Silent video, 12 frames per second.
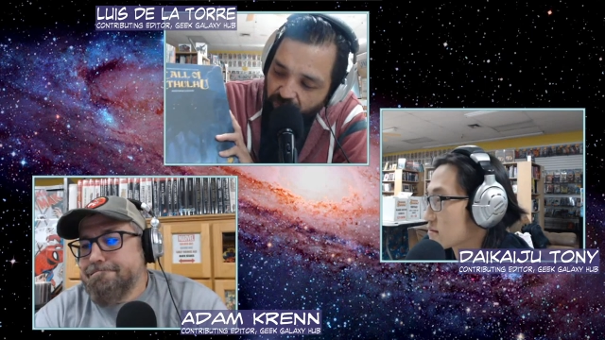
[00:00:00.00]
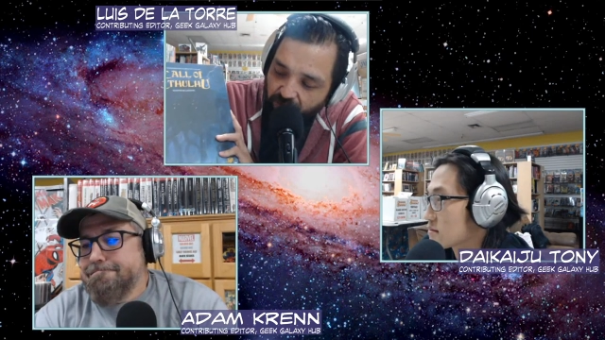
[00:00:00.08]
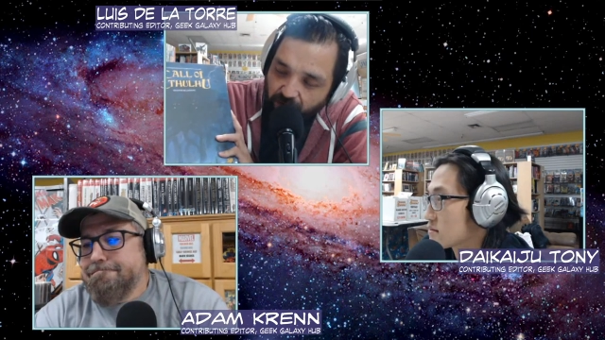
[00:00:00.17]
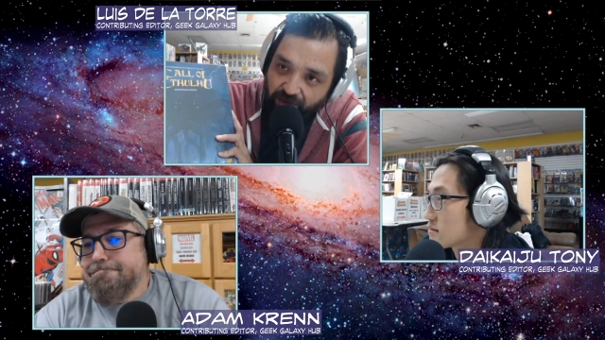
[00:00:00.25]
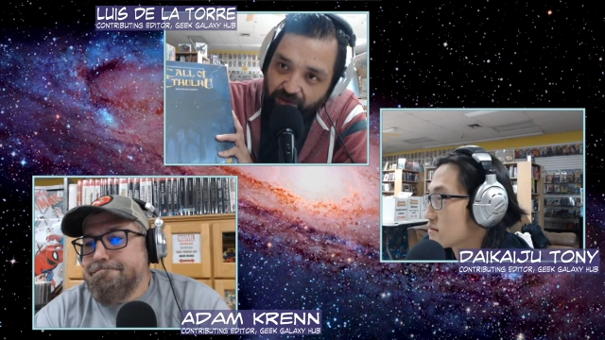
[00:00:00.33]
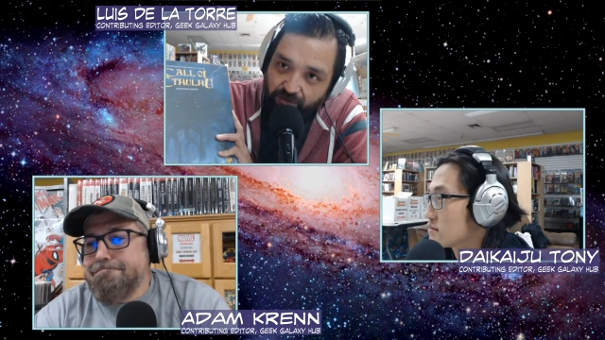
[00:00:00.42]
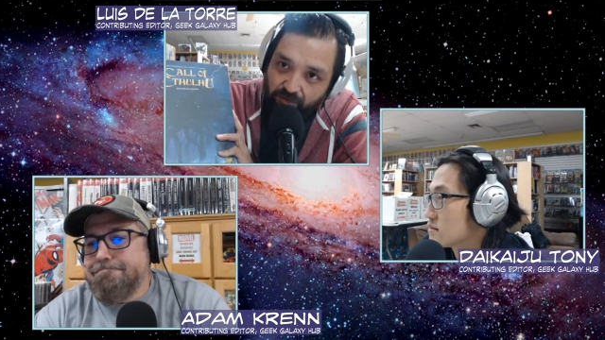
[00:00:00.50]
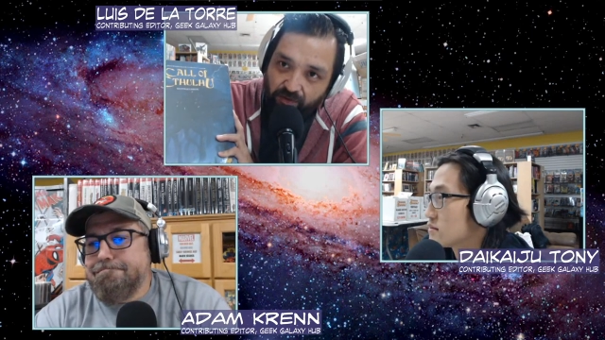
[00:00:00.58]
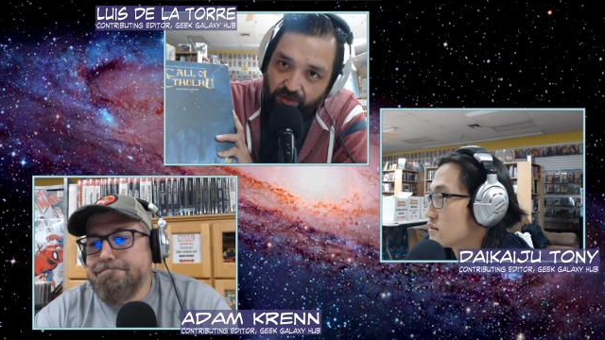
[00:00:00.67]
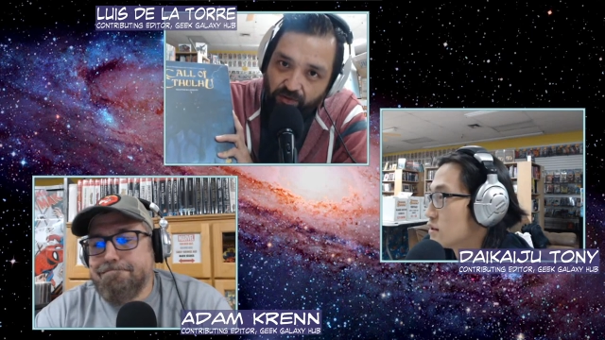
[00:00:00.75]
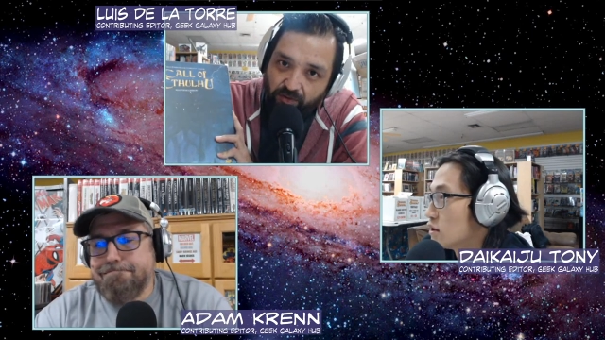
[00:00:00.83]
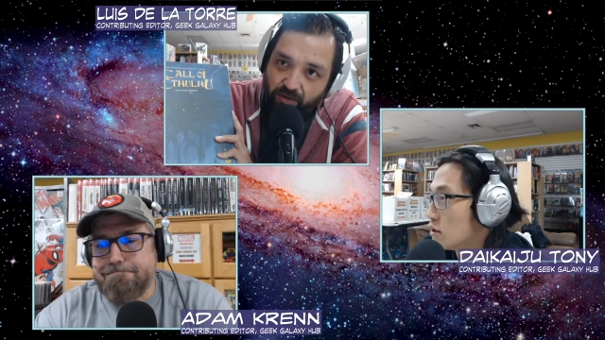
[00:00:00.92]

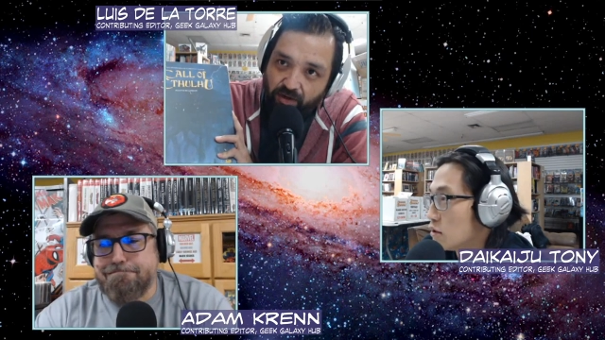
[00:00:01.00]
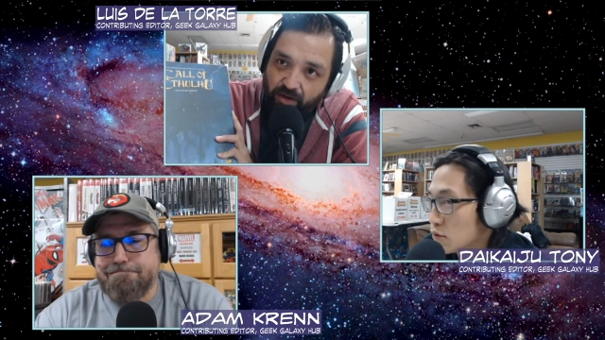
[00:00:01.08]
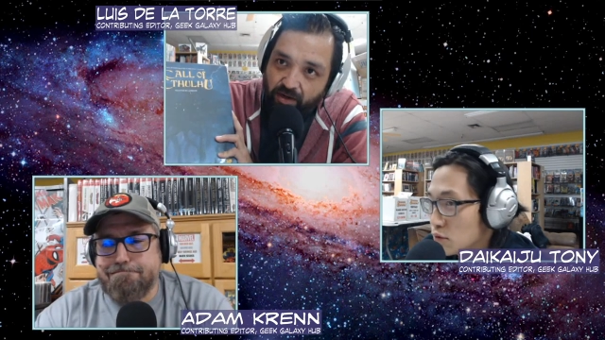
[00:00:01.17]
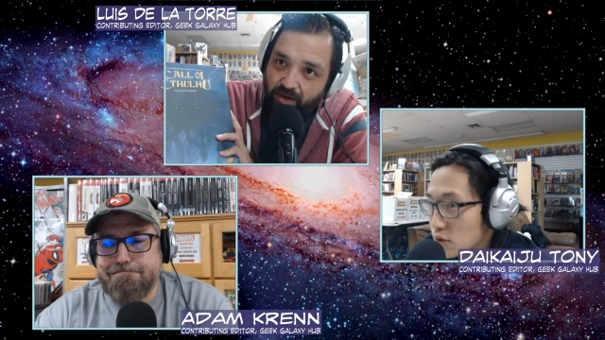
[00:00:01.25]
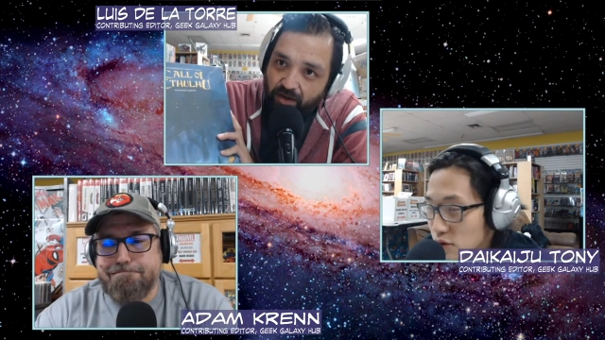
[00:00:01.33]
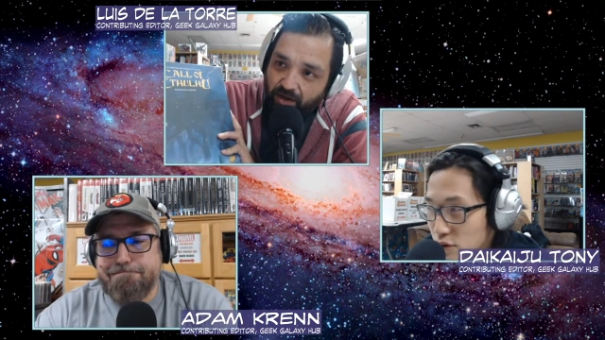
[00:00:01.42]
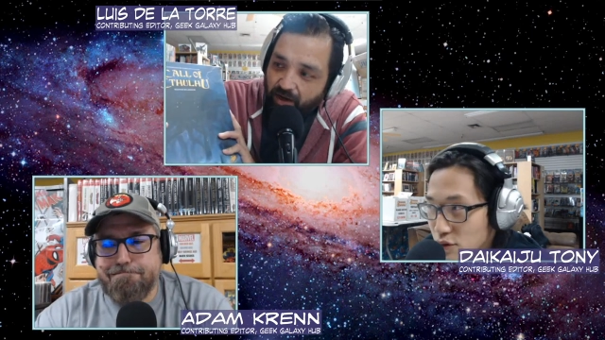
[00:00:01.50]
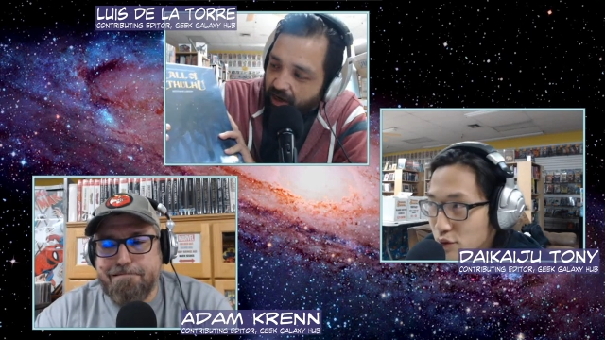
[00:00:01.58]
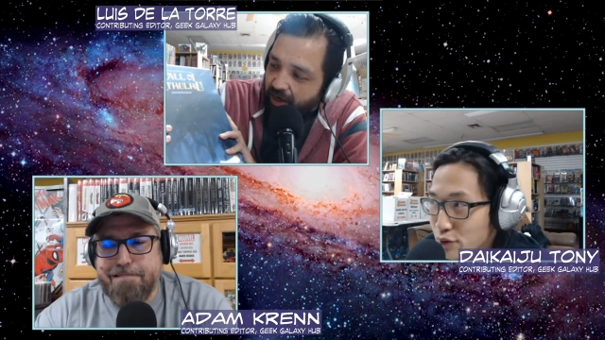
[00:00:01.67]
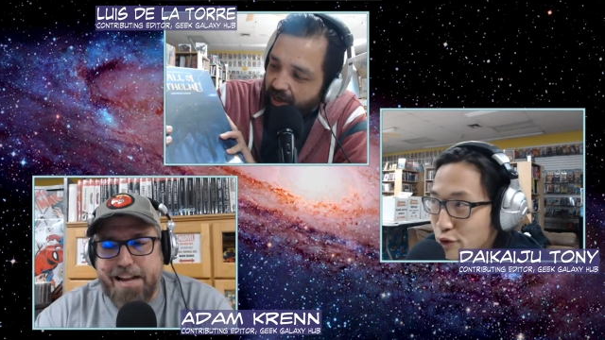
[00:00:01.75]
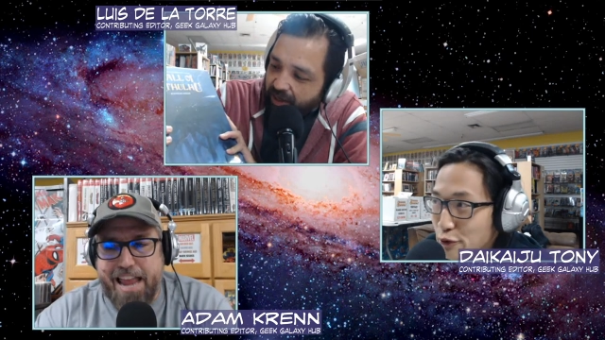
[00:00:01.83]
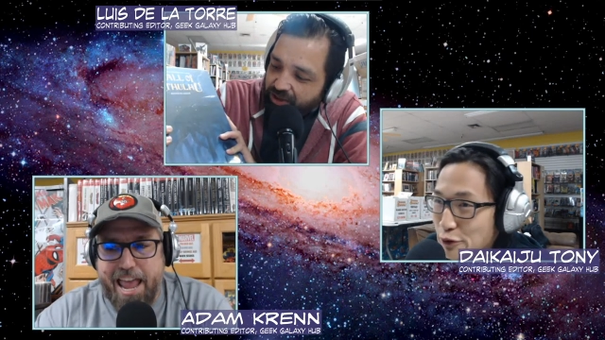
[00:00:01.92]
Speaker 1: Cthulhu,
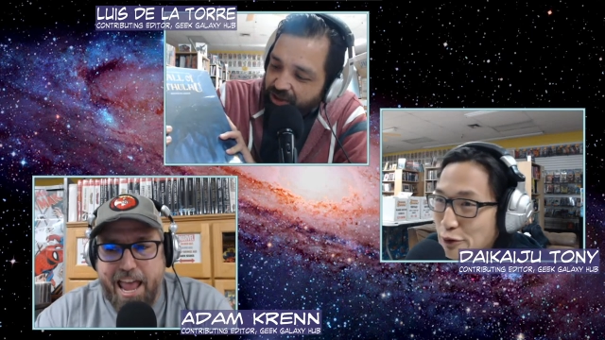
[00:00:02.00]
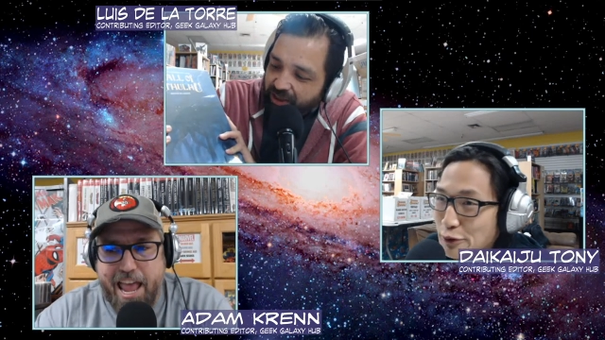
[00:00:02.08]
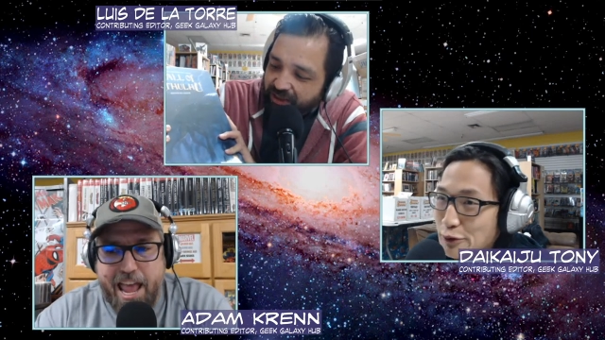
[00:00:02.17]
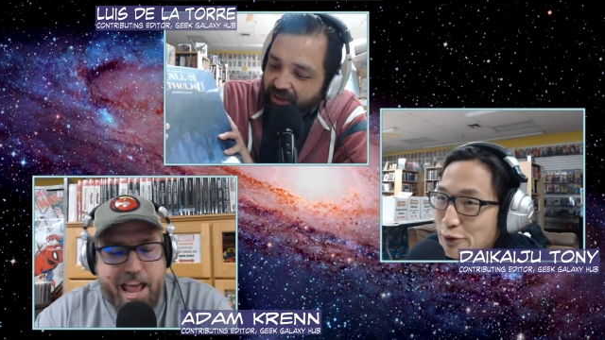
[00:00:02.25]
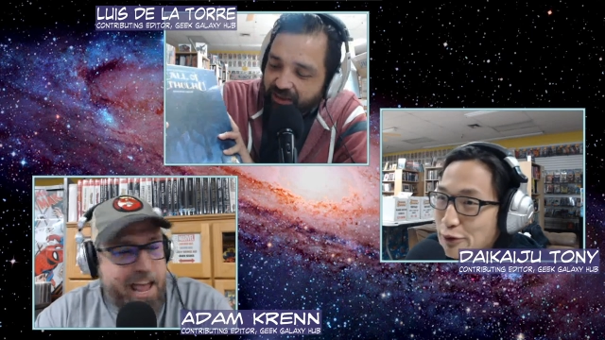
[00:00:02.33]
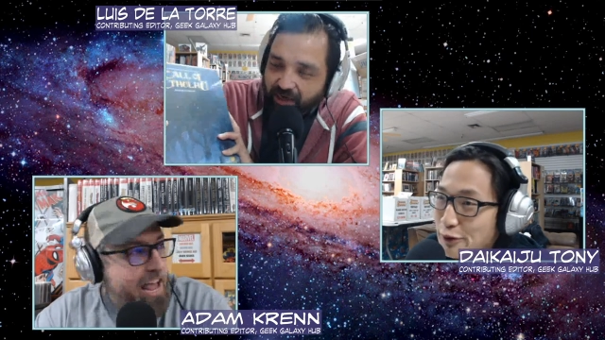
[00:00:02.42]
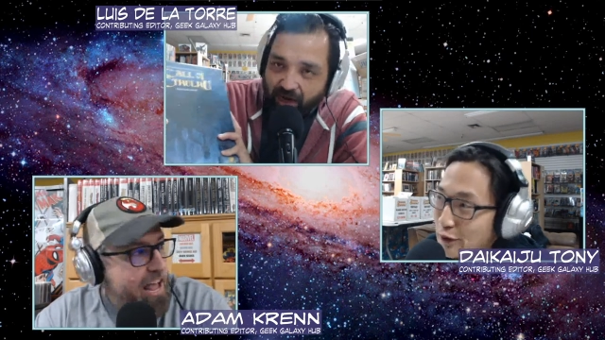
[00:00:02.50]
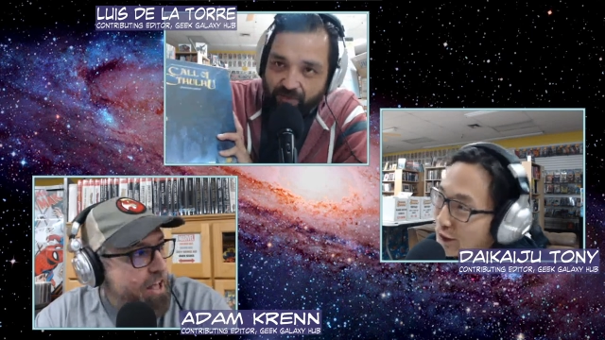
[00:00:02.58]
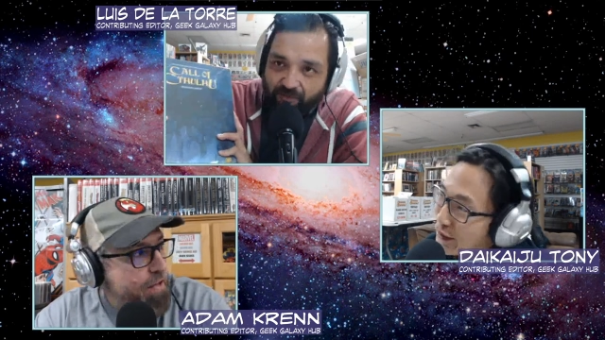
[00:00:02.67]
uh, just in time